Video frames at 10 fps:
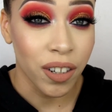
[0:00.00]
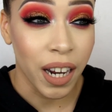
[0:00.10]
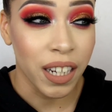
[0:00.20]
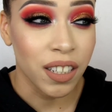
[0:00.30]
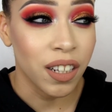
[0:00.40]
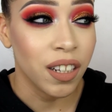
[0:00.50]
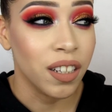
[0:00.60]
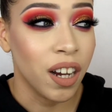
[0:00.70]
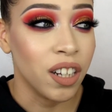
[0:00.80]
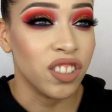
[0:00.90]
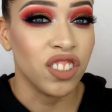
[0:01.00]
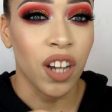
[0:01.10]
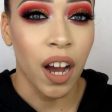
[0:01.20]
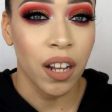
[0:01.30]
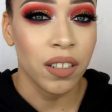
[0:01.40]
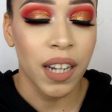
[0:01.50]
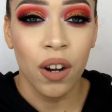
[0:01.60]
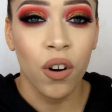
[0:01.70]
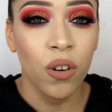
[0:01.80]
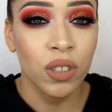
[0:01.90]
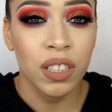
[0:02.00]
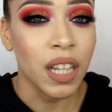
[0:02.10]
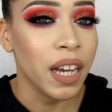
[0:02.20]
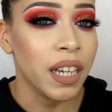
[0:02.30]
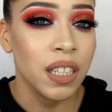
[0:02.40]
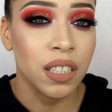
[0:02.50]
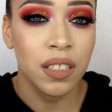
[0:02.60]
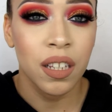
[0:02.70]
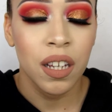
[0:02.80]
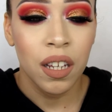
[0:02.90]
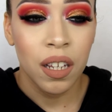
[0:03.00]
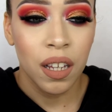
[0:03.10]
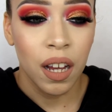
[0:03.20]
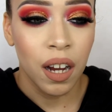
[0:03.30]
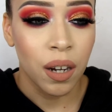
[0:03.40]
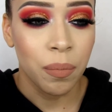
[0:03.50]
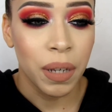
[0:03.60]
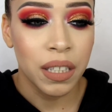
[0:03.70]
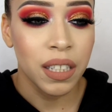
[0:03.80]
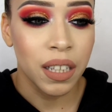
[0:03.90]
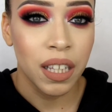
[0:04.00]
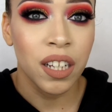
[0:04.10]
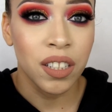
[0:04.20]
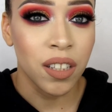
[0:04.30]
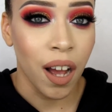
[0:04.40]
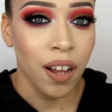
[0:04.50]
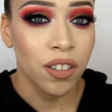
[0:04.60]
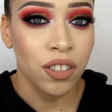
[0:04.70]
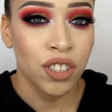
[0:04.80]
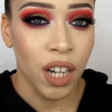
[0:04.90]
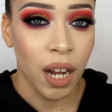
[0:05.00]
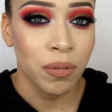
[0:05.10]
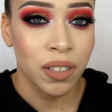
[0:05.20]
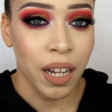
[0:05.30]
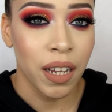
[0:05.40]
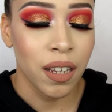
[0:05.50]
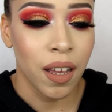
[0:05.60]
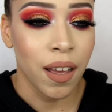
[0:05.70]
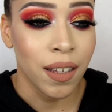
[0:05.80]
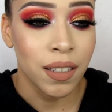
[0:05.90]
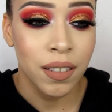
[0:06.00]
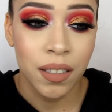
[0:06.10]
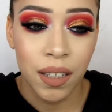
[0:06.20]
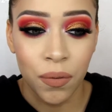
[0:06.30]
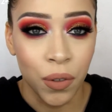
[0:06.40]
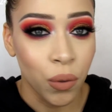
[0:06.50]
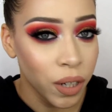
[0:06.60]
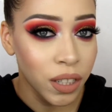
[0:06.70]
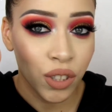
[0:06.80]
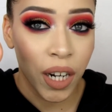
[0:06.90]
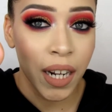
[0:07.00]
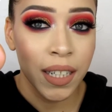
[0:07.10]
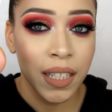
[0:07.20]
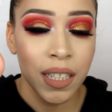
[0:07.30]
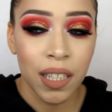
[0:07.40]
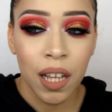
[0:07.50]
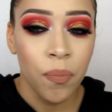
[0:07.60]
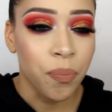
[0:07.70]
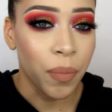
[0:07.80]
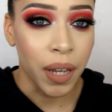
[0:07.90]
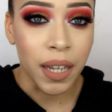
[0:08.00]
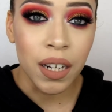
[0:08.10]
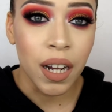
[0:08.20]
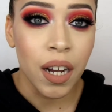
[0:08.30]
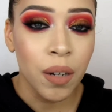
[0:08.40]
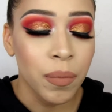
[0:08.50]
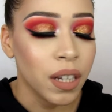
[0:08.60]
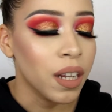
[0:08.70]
Like $1. That whole site is basically a dollar shop site, and if you want to try this, pick it up.